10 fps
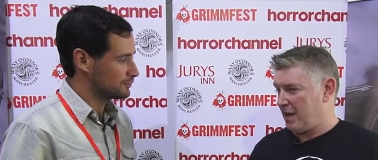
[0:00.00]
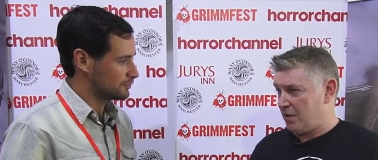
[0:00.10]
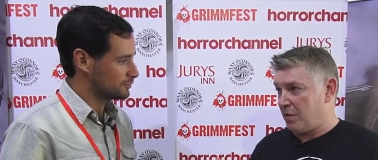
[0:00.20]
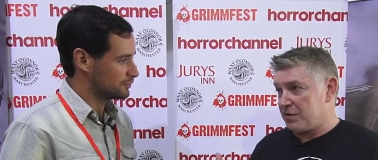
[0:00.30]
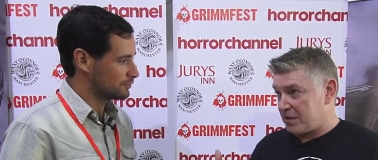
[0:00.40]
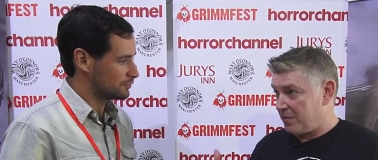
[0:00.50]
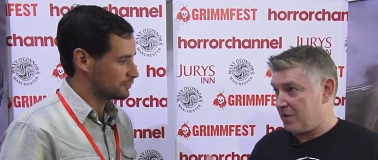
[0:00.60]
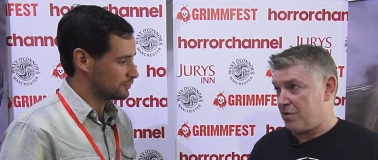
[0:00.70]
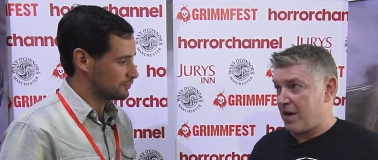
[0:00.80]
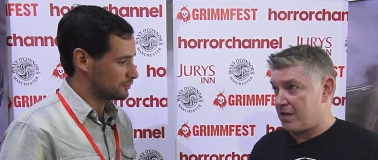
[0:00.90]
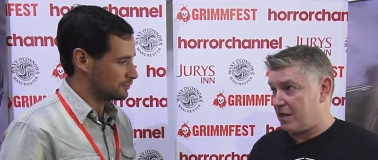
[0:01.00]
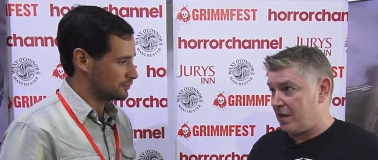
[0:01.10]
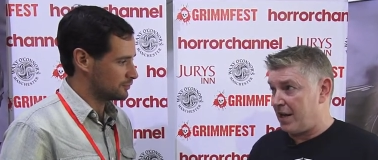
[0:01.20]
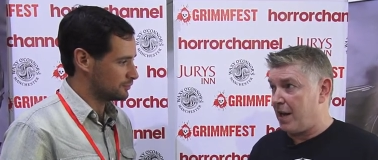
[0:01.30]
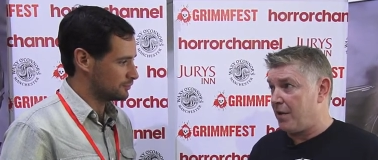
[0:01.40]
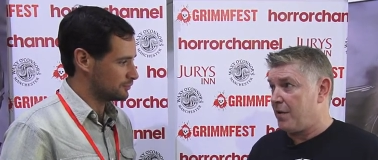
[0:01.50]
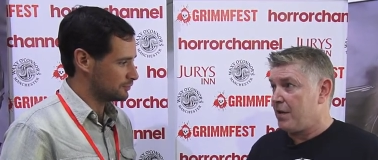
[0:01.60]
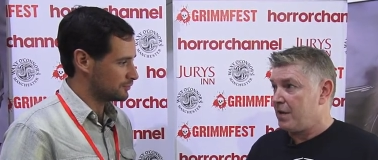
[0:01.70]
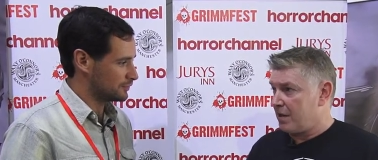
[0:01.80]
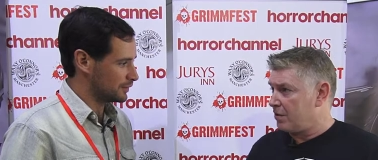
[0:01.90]
Speaker 1: and also with the director Leo?
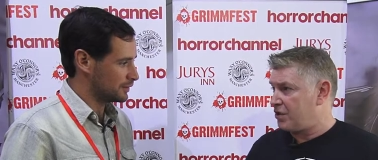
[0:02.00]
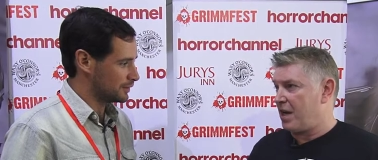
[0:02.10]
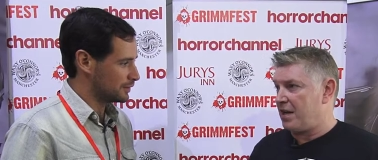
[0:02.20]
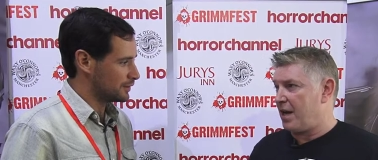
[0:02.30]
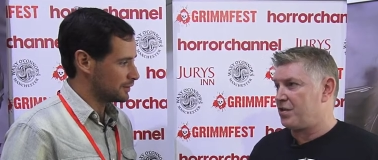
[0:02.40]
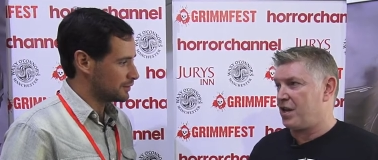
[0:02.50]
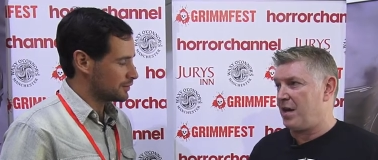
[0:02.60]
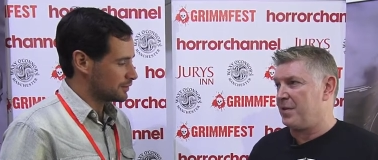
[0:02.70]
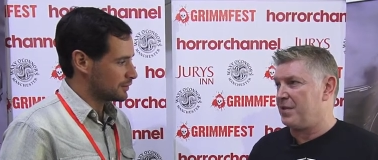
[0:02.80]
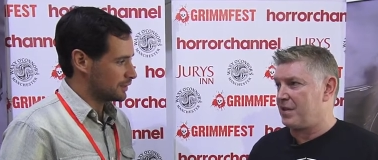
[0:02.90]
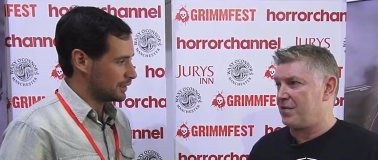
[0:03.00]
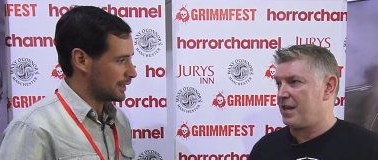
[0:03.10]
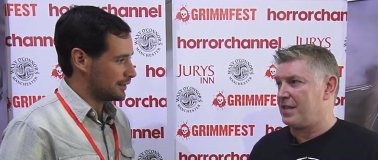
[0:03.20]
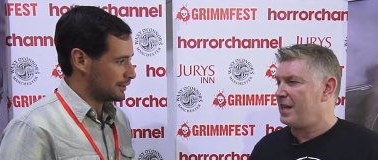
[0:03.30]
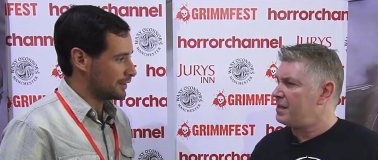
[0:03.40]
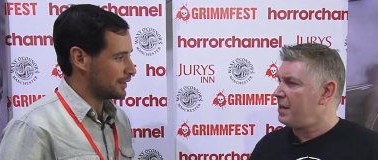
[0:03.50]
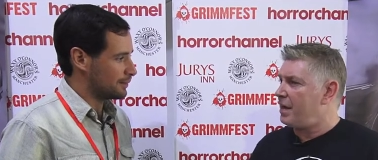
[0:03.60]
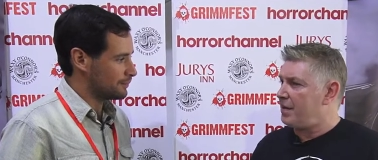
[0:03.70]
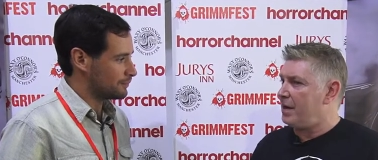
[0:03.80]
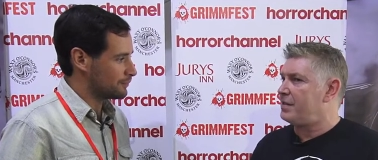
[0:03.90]
Leo, Sh Leo Scherman is the director. Yeah, is it
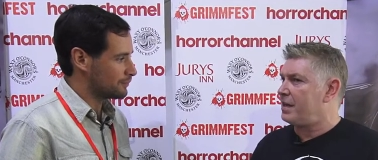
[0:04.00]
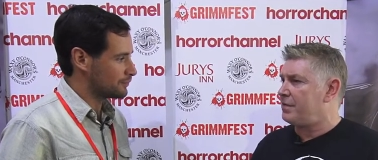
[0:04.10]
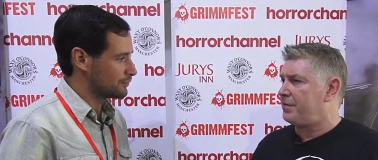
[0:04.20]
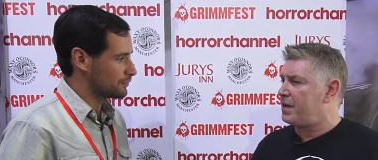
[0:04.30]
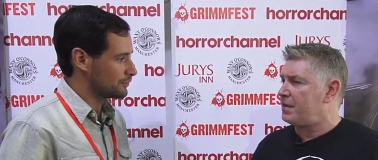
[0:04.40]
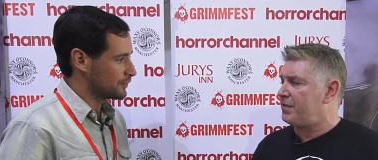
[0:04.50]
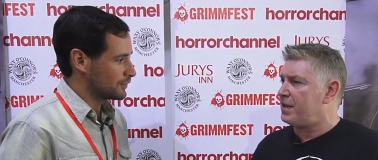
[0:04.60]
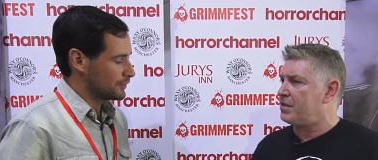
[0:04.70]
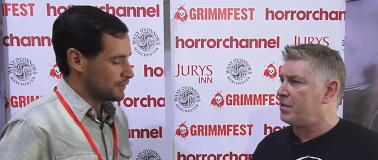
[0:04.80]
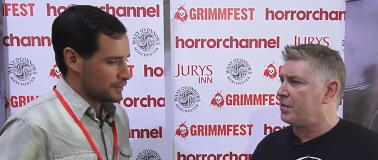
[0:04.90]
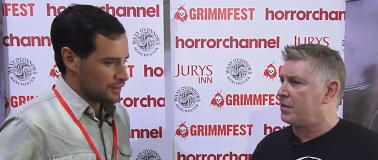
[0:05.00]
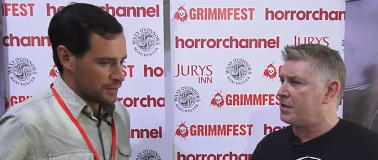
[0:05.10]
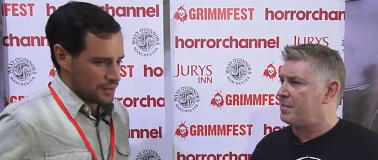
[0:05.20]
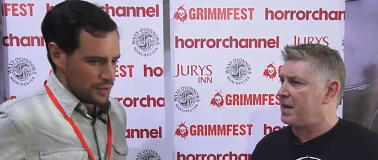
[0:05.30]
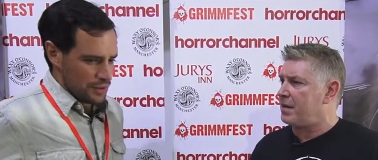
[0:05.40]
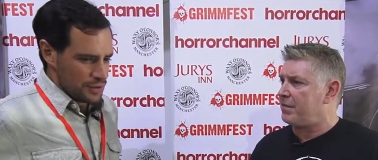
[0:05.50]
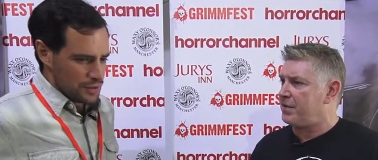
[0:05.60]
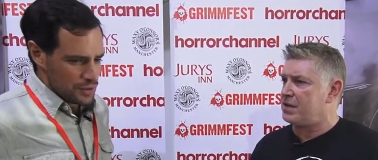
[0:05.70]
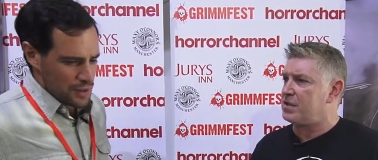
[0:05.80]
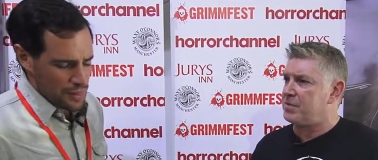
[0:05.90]
yeah. is it his first feature or has he made other
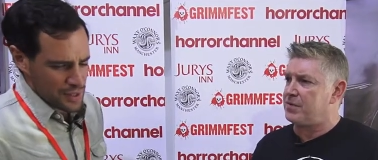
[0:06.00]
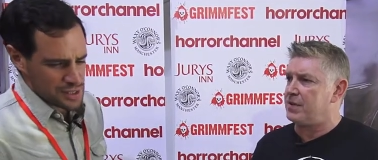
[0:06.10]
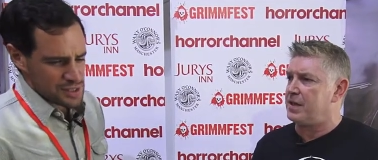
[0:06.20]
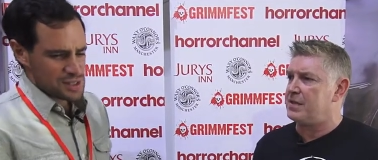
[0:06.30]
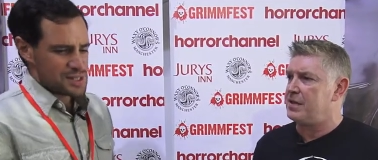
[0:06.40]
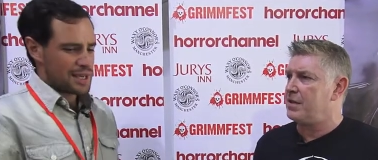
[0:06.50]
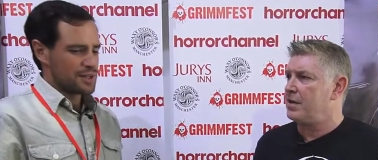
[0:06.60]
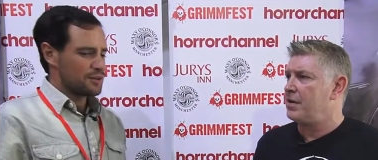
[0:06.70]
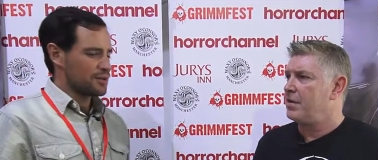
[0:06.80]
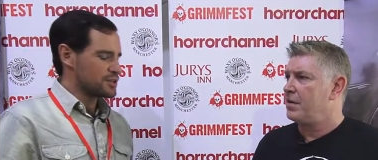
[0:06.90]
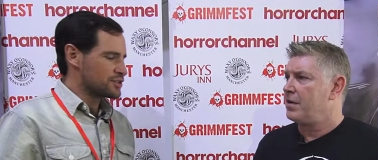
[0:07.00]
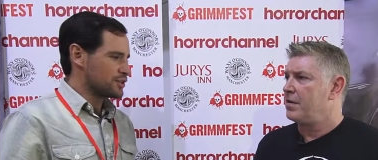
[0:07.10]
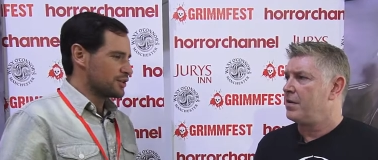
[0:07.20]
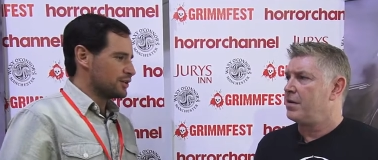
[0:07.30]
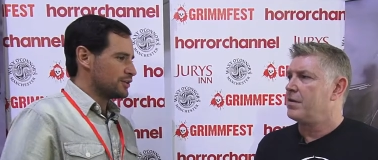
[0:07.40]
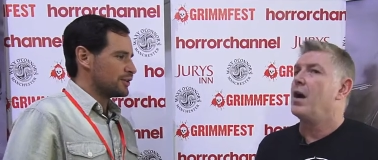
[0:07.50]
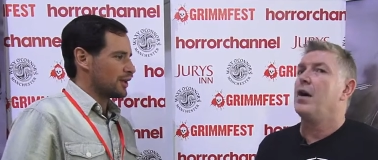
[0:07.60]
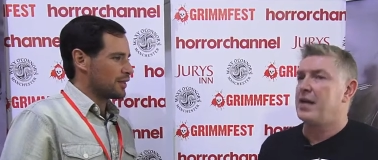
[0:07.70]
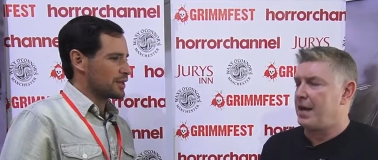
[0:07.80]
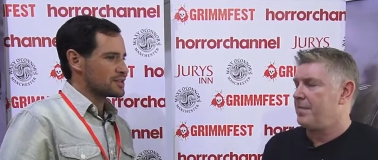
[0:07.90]
features?
Speaker 2: No, I think it's his second or his third. Okay.
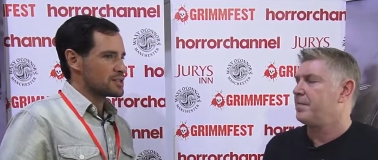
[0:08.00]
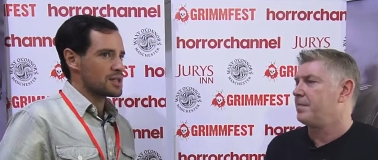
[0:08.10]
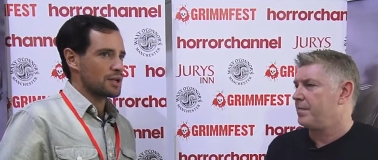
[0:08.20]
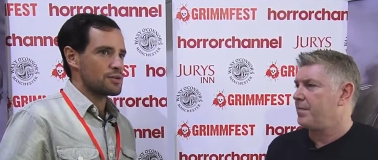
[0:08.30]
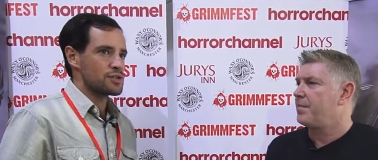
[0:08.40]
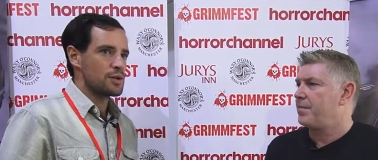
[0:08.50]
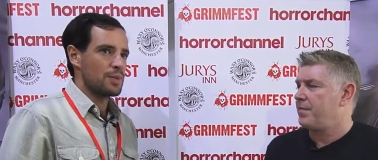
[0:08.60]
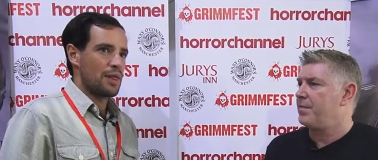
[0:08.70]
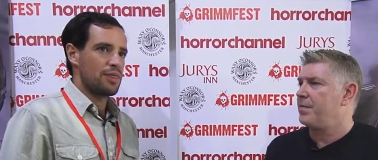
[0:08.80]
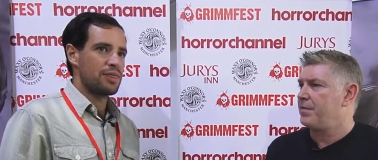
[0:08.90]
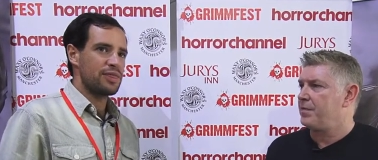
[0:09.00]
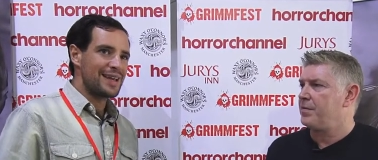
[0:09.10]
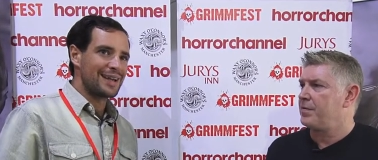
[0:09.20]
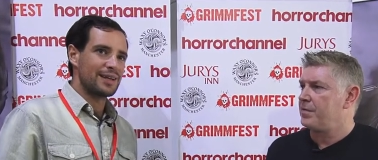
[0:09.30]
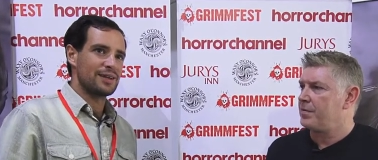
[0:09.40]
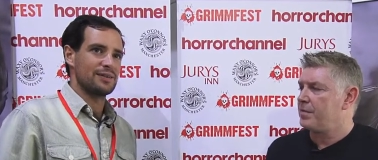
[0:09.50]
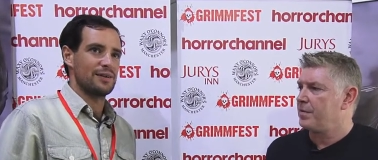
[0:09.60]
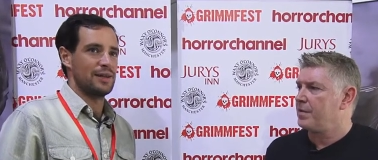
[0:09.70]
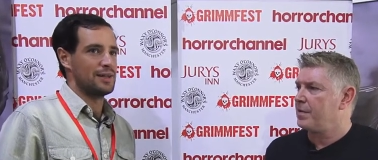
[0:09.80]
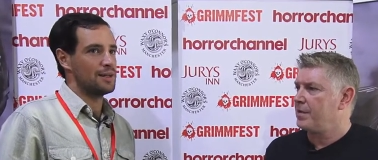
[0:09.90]
I think it's a second or his third, but I think,
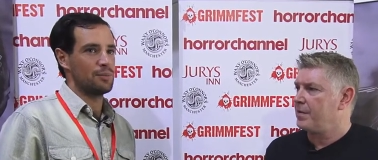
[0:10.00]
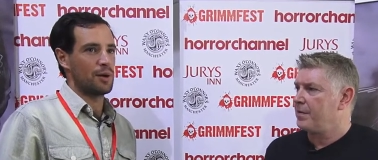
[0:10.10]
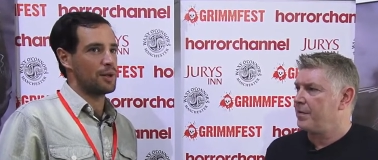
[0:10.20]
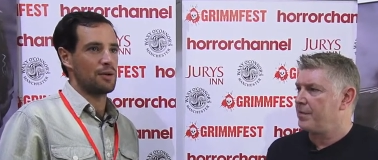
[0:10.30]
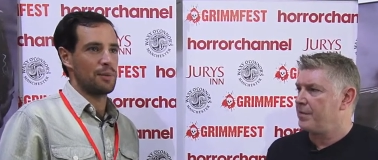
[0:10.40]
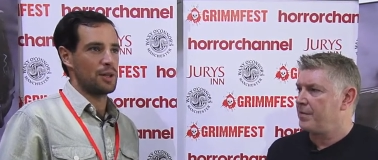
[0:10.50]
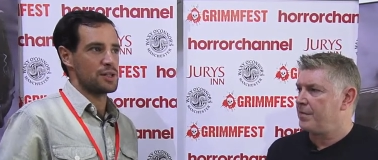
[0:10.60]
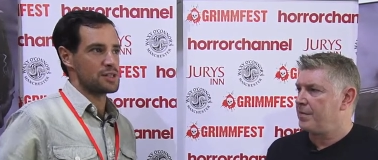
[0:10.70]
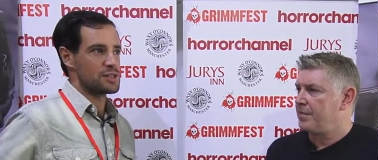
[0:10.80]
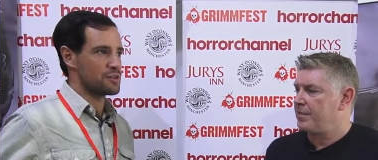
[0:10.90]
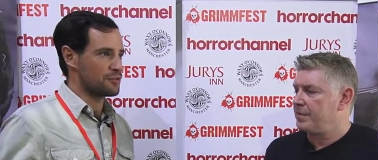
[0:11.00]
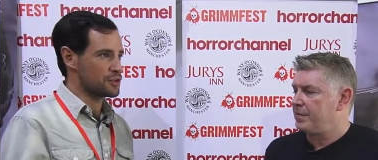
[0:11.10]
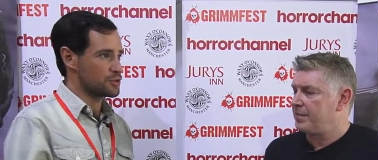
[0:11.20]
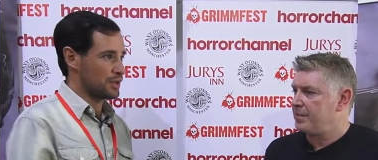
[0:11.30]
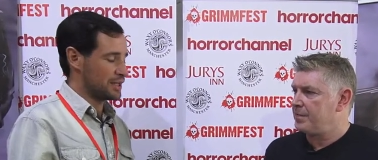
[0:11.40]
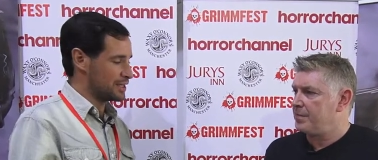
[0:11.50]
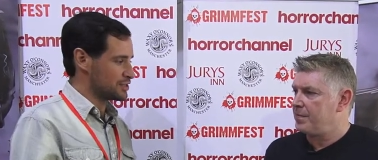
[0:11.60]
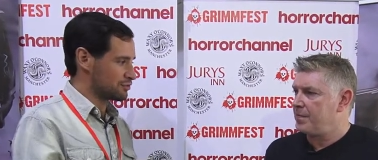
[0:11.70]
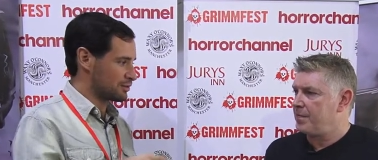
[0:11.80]
and he'll probably correct me on this, this is the first one that he's